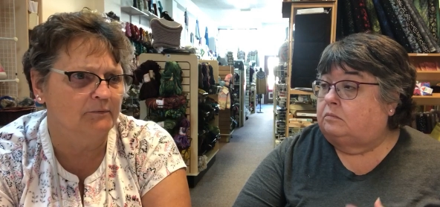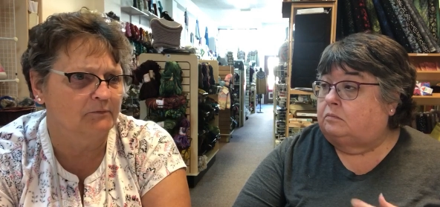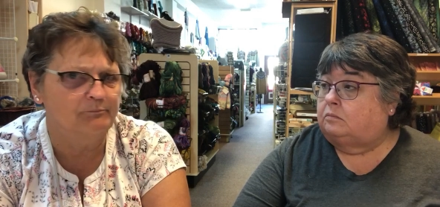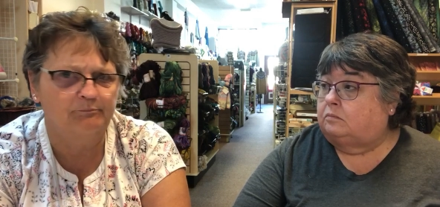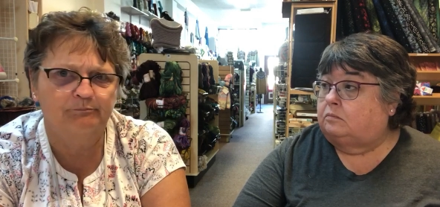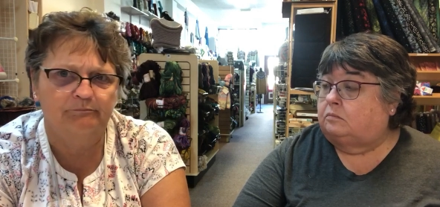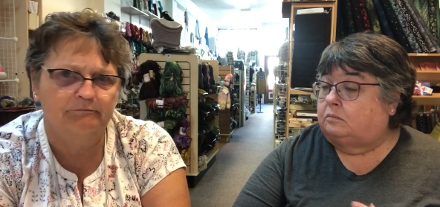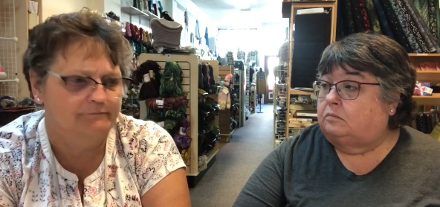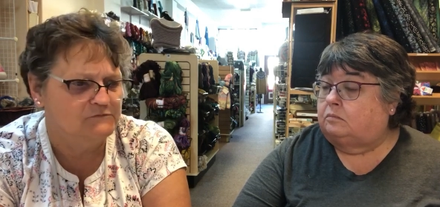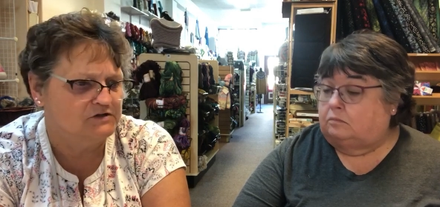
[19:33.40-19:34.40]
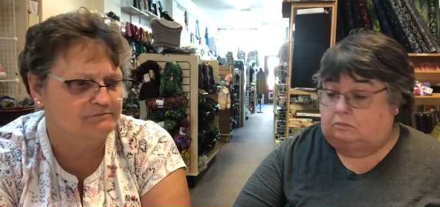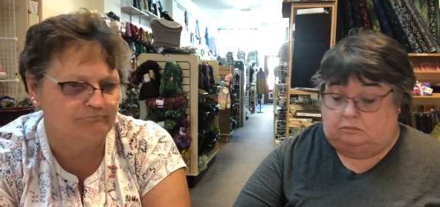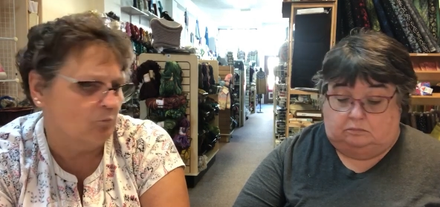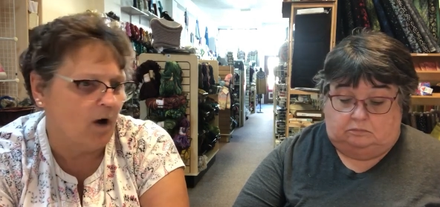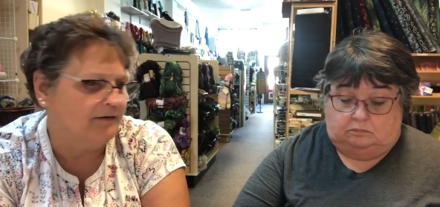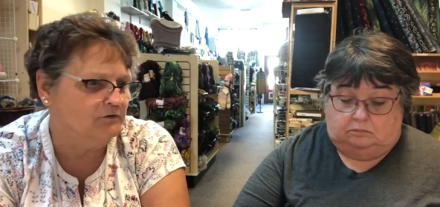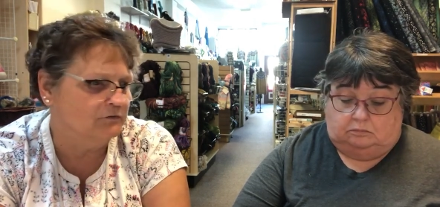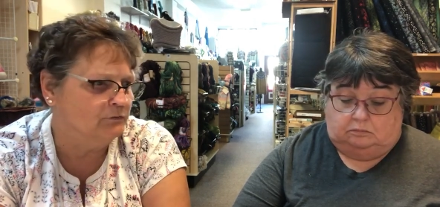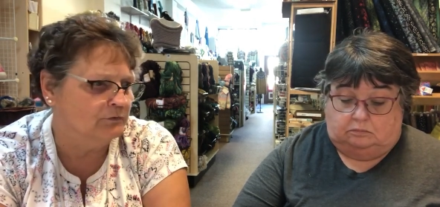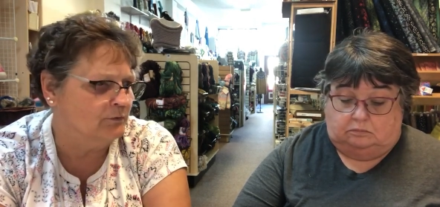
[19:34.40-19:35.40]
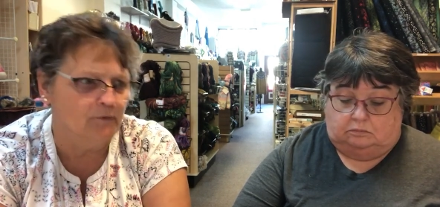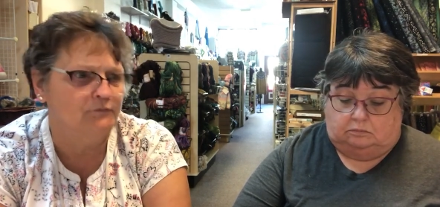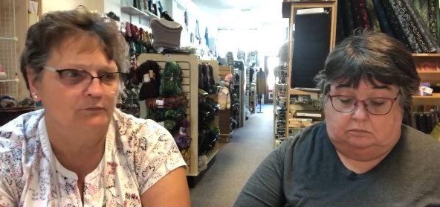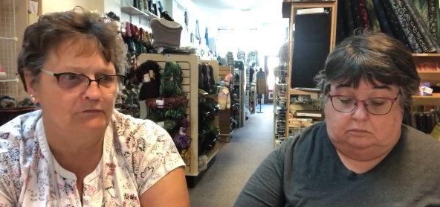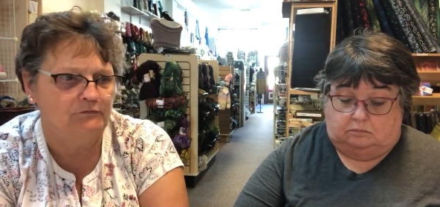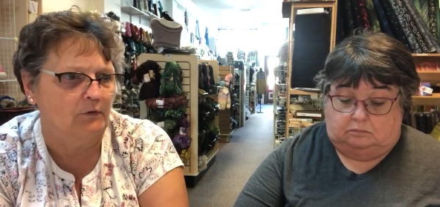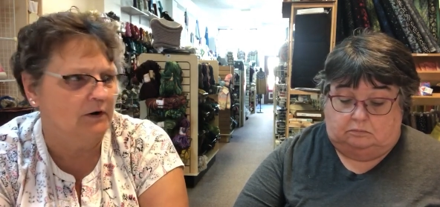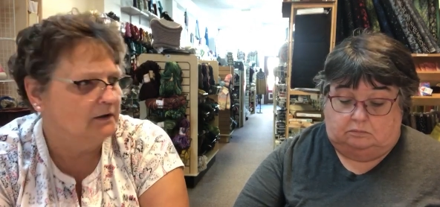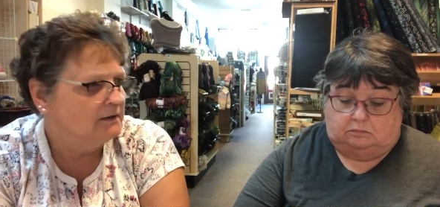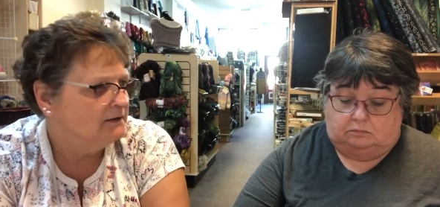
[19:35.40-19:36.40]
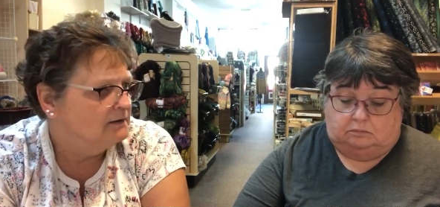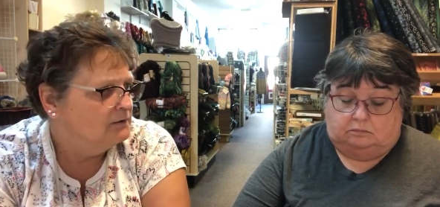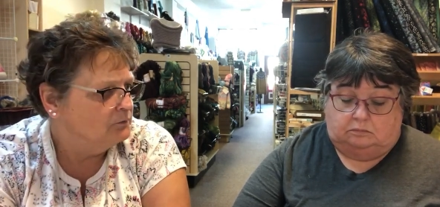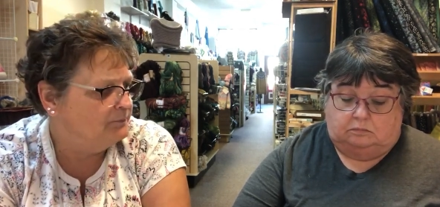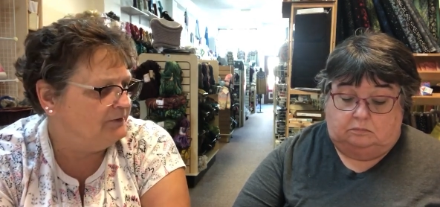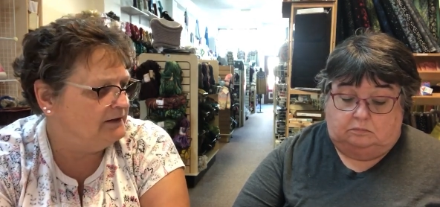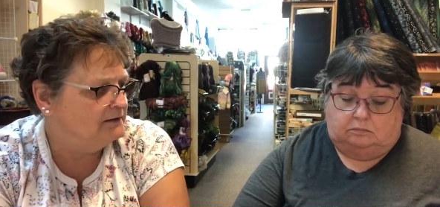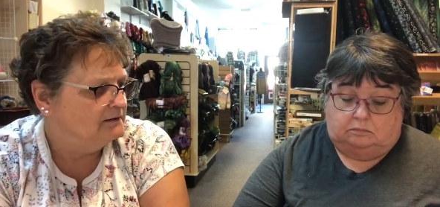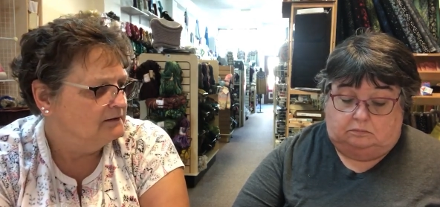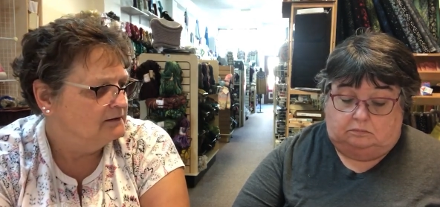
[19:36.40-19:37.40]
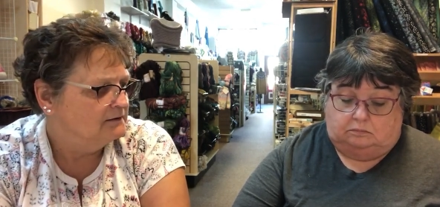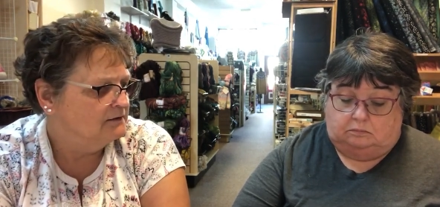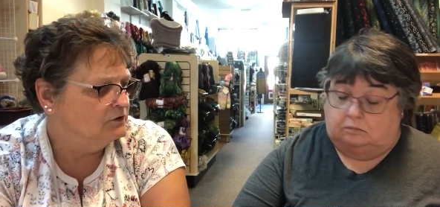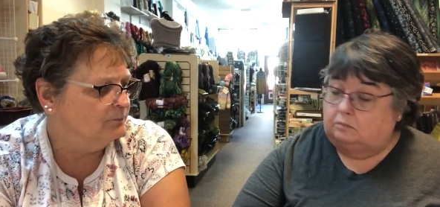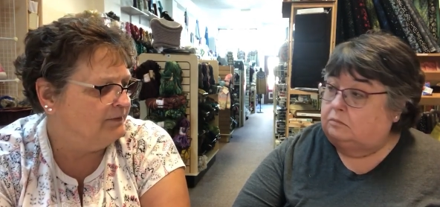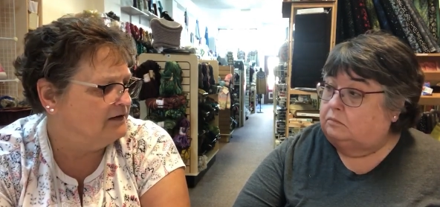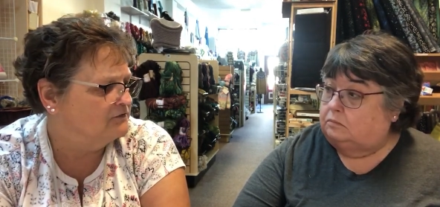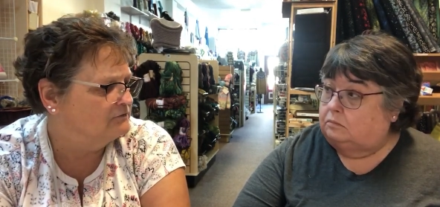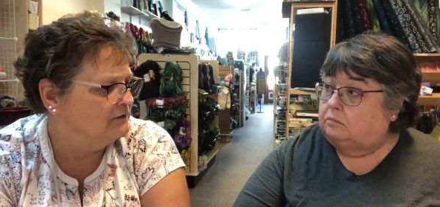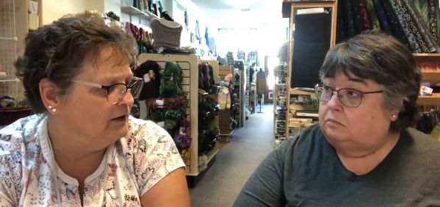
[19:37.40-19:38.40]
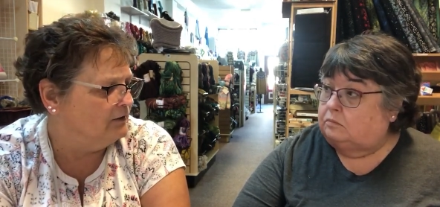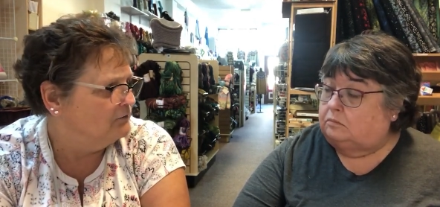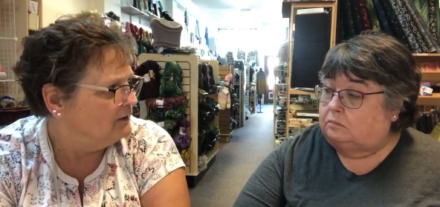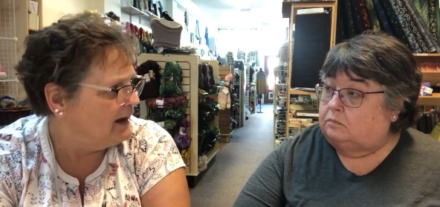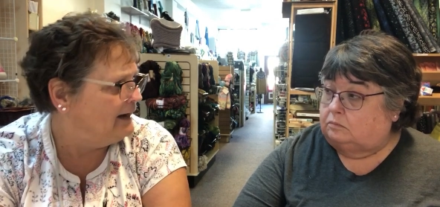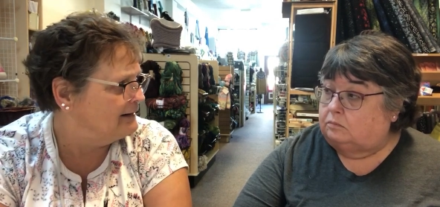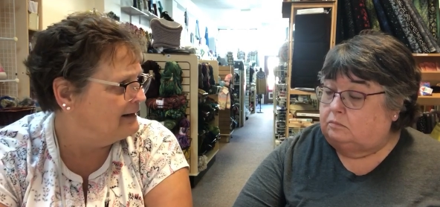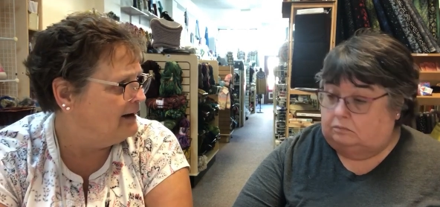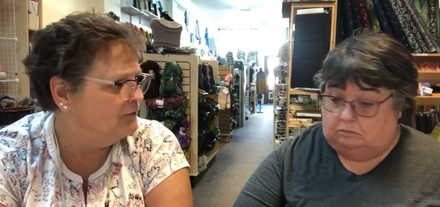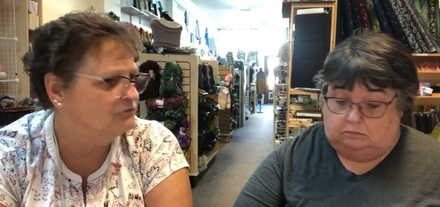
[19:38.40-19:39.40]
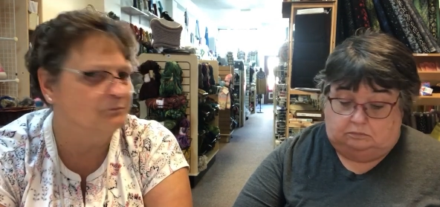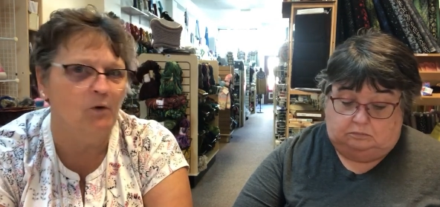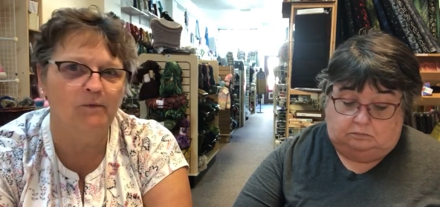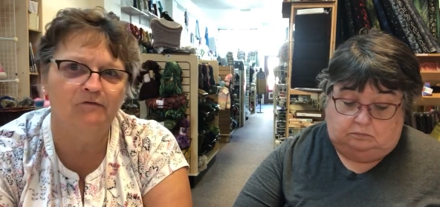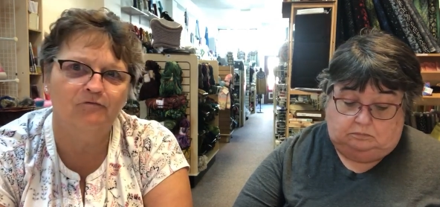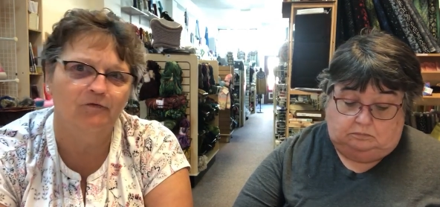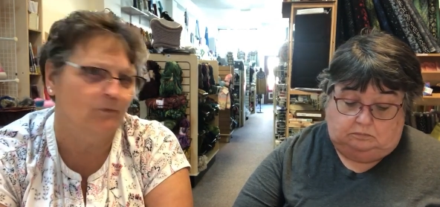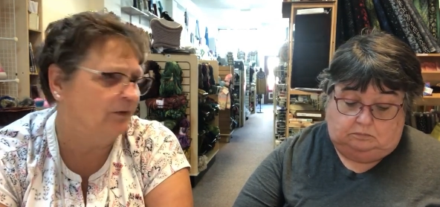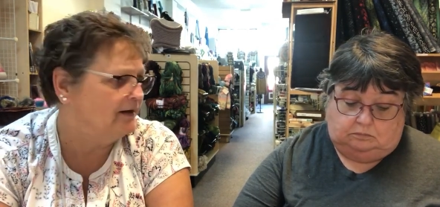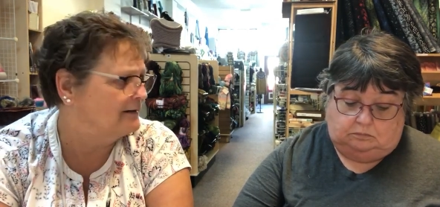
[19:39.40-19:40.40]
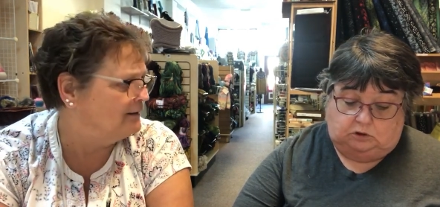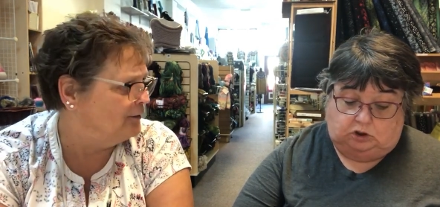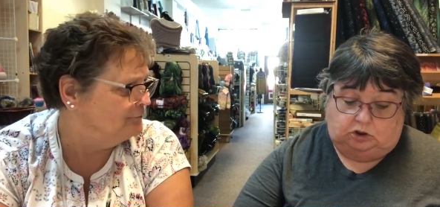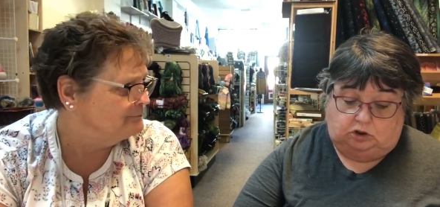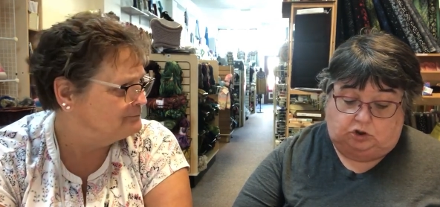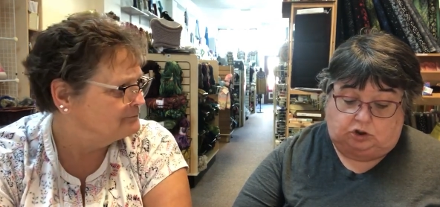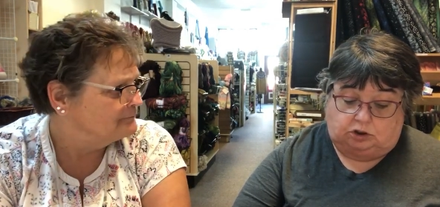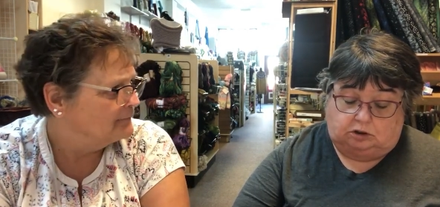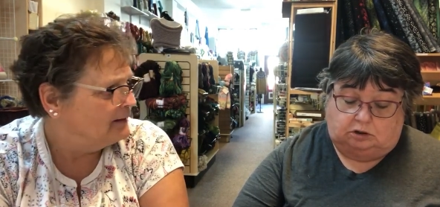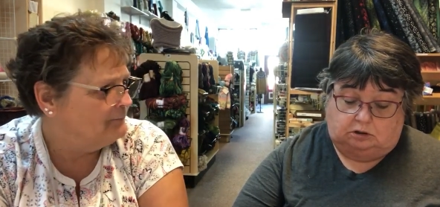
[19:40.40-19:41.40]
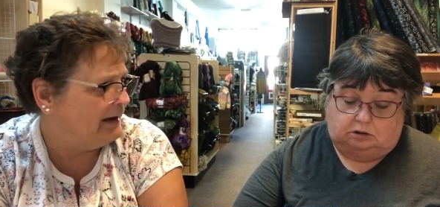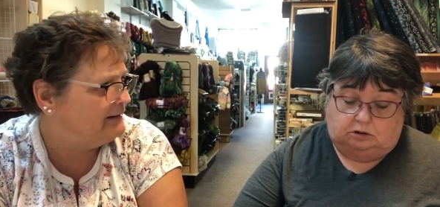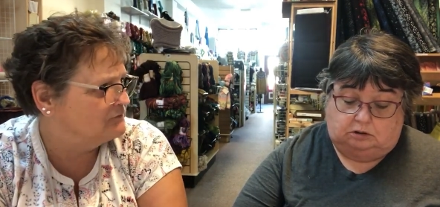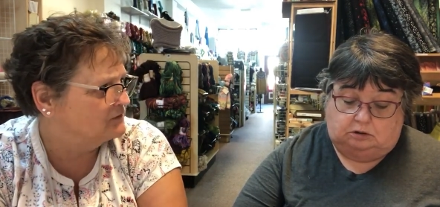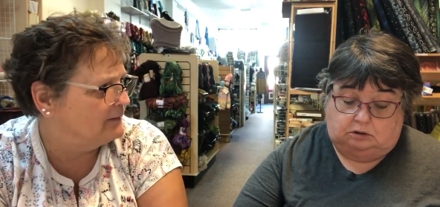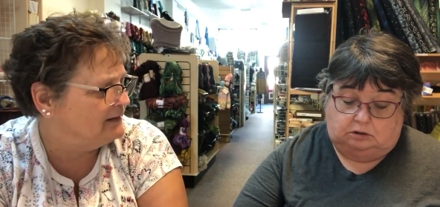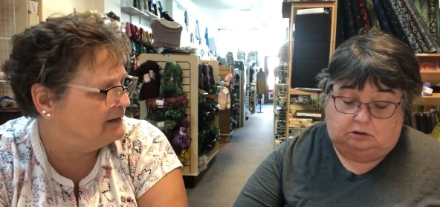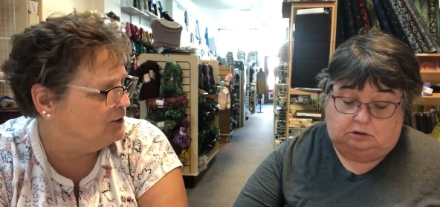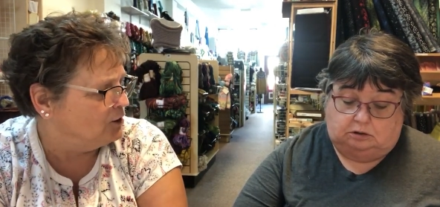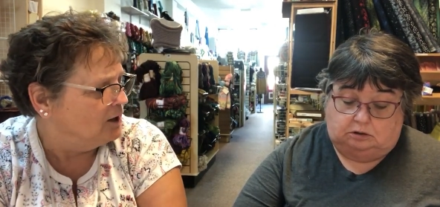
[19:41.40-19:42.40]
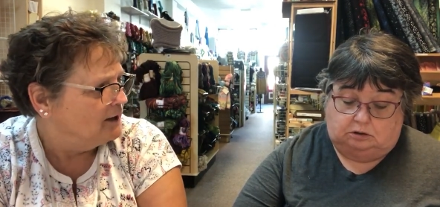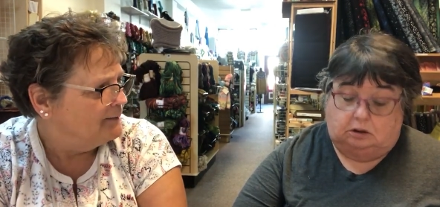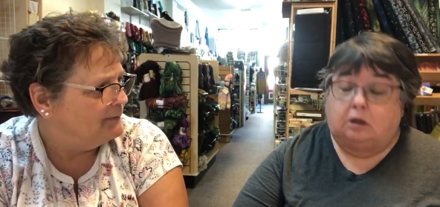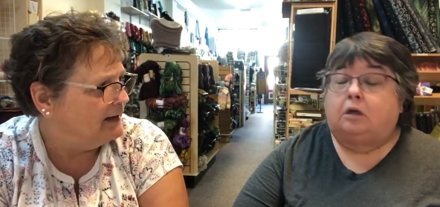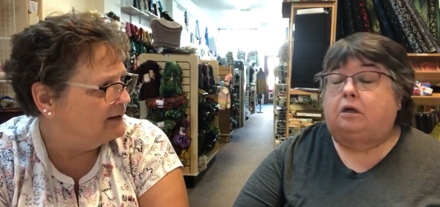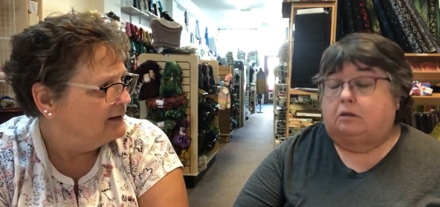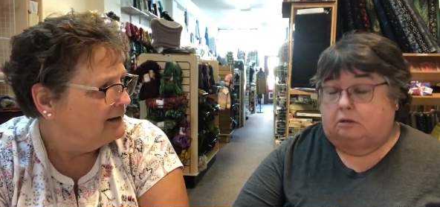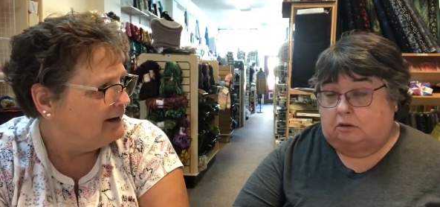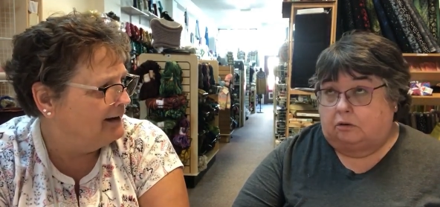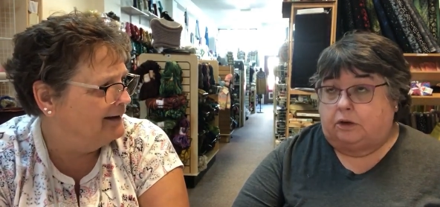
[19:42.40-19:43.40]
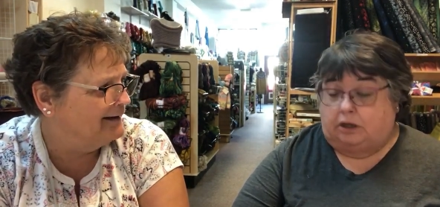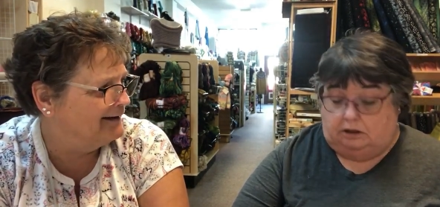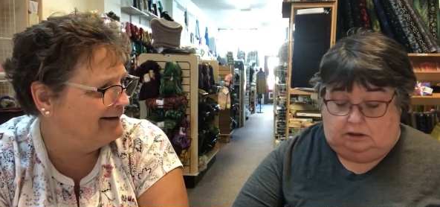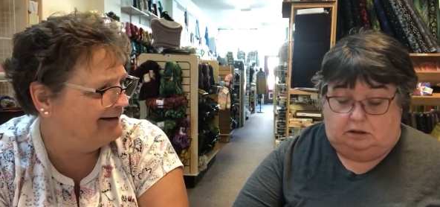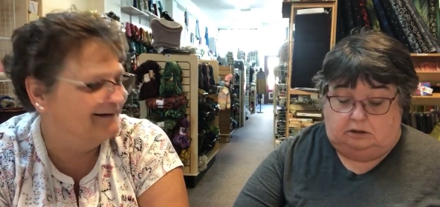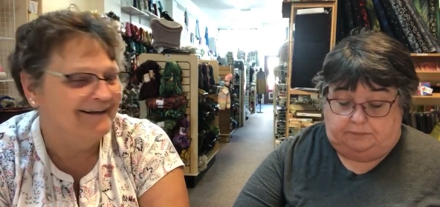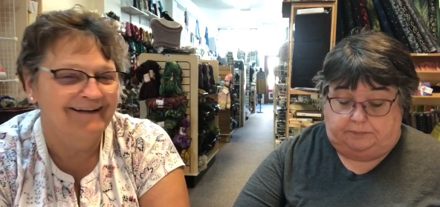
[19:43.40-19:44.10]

Speaker 1: able to just wander through the grocery store would be your big, you know, out of the house moment for the week, you know? Sure. Mine is coming here. But at